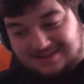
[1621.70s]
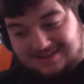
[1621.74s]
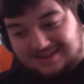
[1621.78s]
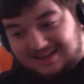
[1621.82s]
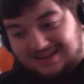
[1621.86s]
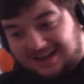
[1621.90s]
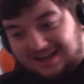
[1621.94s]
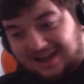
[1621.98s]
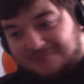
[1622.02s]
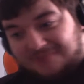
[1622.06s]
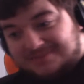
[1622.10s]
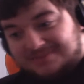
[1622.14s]

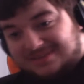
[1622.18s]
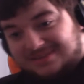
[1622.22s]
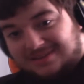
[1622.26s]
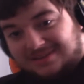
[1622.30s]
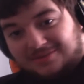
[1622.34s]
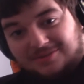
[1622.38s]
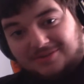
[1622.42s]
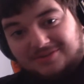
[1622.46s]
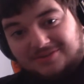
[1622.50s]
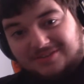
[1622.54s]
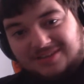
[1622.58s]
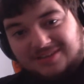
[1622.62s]
I mean, come
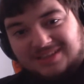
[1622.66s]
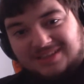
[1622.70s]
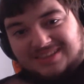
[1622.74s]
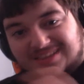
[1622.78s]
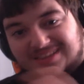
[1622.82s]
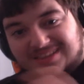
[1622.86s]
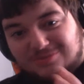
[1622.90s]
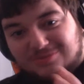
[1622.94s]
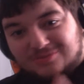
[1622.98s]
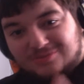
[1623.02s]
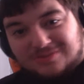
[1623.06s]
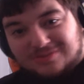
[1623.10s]
on,
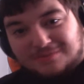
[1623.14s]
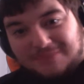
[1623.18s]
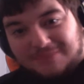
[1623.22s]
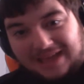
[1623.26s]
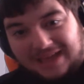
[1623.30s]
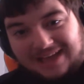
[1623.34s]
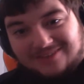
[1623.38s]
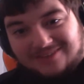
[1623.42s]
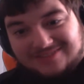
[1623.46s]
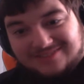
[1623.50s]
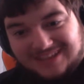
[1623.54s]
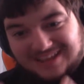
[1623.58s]
this was
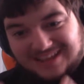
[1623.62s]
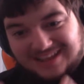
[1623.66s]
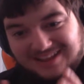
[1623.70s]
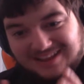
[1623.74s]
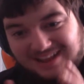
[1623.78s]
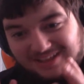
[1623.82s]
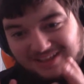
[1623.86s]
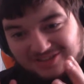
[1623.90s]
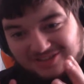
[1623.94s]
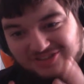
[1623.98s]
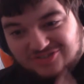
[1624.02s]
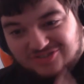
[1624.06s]
£1 in
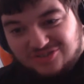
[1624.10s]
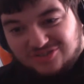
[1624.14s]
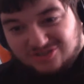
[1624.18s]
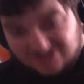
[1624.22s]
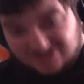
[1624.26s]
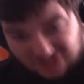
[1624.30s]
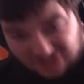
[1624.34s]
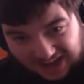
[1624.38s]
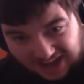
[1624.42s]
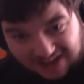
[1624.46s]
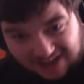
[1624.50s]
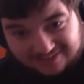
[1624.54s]
a
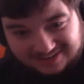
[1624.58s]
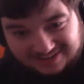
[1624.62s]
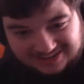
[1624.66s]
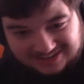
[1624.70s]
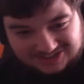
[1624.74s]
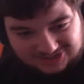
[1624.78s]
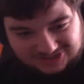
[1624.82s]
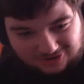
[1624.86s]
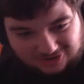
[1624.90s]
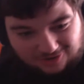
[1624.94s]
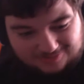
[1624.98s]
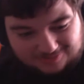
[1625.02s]
charity
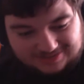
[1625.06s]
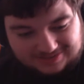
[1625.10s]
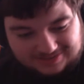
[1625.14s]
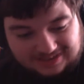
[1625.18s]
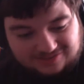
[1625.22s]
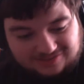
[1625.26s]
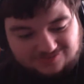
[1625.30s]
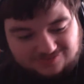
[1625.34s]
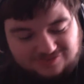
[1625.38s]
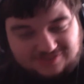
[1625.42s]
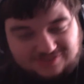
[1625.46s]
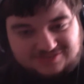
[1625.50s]
shop
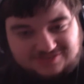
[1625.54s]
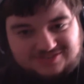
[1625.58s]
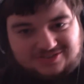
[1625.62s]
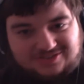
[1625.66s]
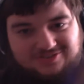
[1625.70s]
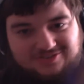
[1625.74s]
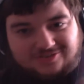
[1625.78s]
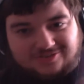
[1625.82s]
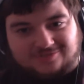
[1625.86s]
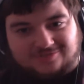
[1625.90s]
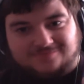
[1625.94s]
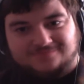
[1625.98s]
/ thrift
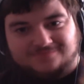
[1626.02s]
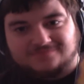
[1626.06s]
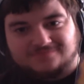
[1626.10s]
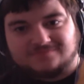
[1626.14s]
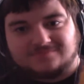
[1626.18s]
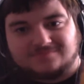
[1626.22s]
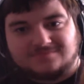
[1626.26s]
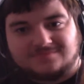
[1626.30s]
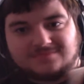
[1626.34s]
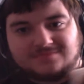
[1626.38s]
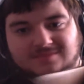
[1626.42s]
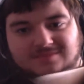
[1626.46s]
store.
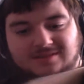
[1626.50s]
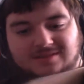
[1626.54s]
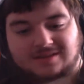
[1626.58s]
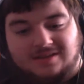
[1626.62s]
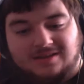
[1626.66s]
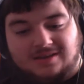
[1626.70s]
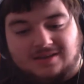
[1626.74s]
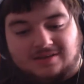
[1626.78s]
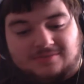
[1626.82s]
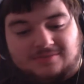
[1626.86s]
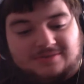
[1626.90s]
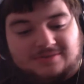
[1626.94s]

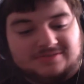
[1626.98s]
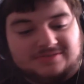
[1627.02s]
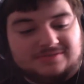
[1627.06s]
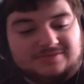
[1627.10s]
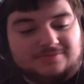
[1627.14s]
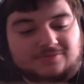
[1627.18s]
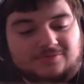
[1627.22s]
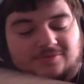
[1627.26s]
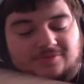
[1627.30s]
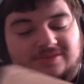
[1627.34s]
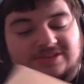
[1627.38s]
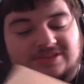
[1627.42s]
Most
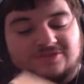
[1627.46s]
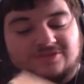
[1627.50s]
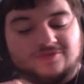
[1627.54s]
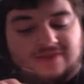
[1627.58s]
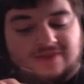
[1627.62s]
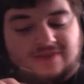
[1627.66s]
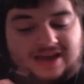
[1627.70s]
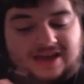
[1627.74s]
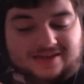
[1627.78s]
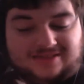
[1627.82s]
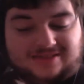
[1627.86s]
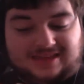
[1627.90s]
importantly, you
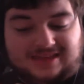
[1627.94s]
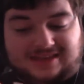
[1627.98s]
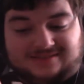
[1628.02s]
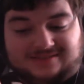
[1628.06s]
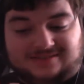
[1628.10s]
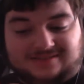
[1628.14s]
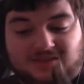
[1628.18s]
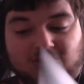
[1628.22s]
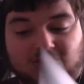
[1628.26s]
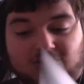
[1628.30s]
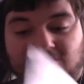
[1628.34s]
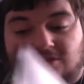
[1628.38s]
get this.
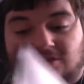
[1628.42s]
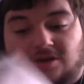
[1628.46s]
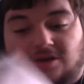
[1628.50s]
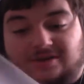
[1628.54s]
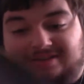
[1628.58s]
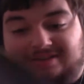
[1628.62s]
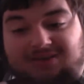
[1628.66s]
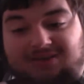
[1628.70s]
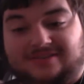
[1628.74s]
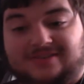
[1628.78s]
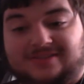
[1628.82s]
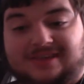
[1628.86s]
Look
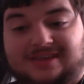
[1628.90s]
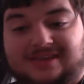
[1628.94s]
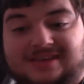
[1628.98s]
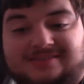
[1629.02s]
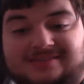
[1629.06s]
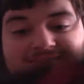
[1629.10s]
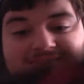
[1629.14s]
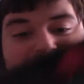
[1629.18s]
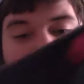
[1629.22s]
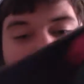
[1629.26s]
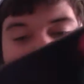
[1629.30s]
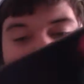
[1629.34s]
at this,
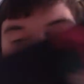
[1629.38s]
though.